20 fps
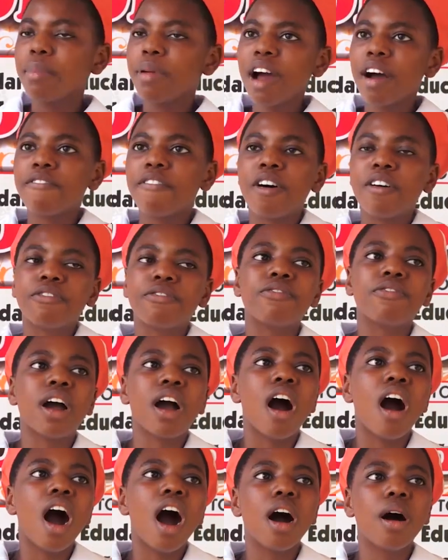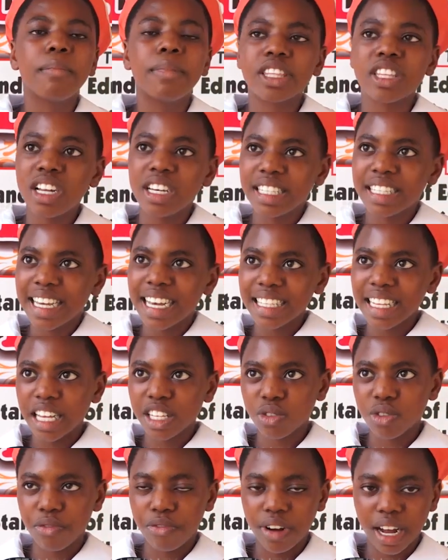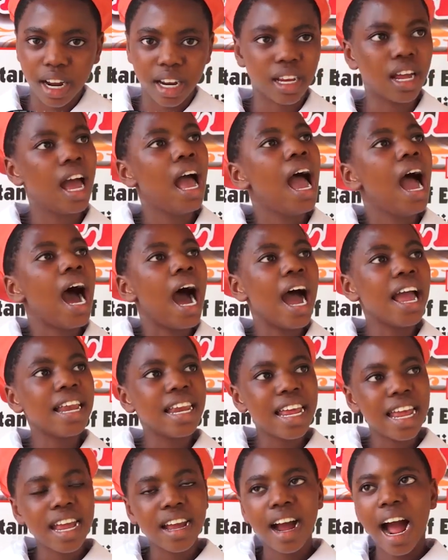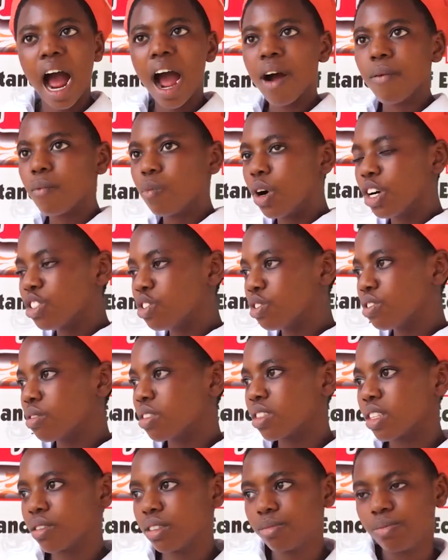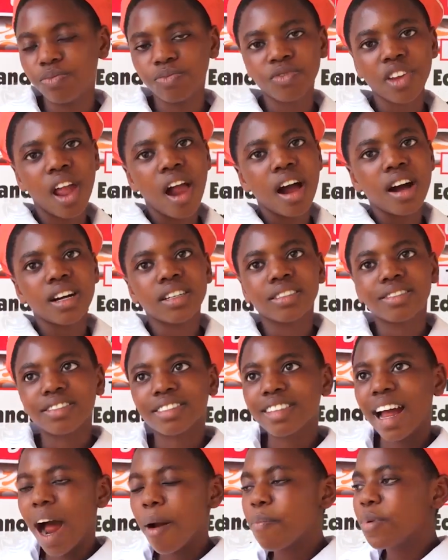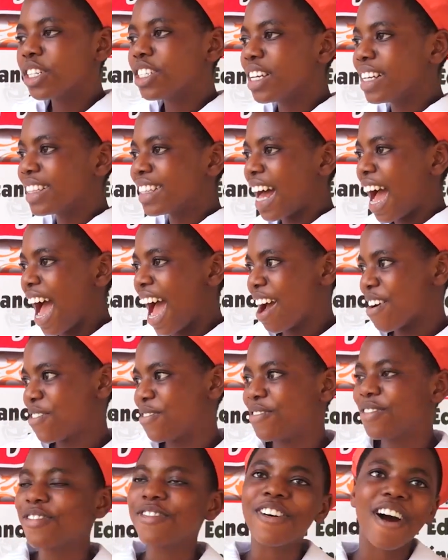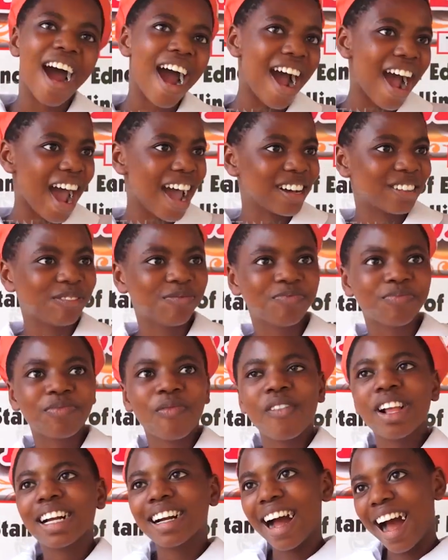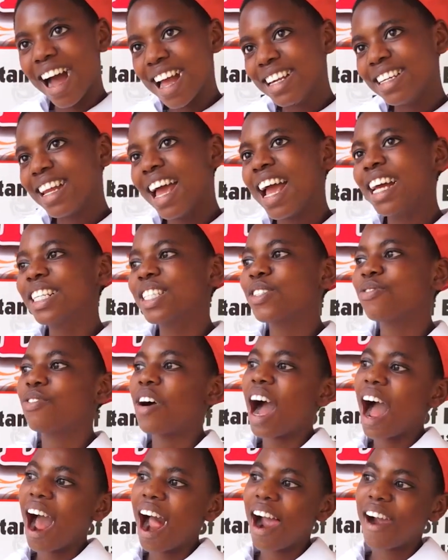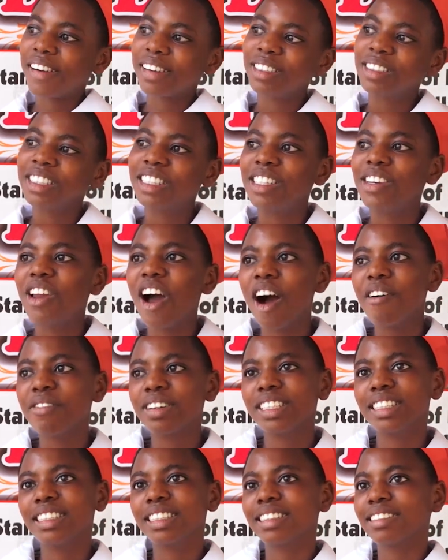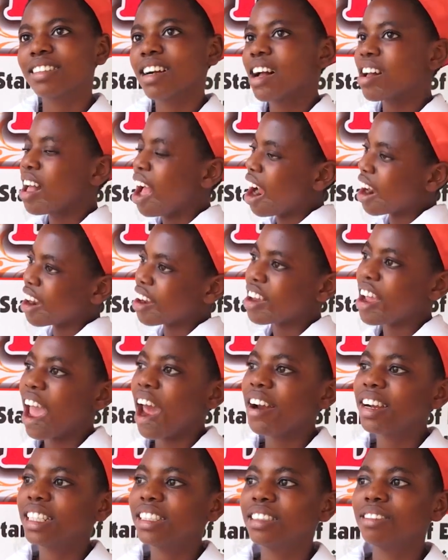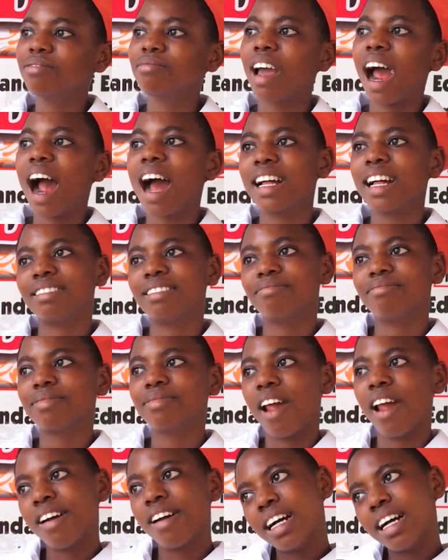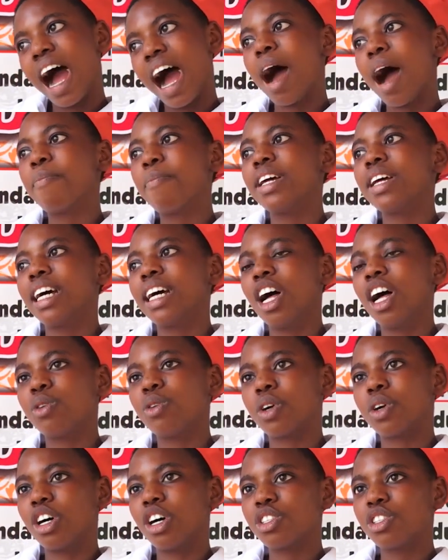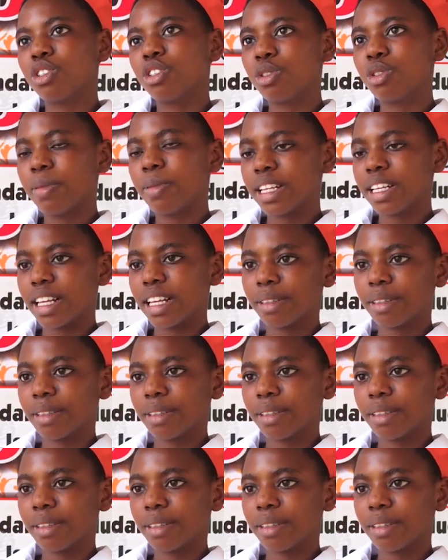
behalf of all Methodist Girls High School faculty, I really want to appreciate her for her kindness, for her loving, caring, and I pray the Lord will continue to bless her.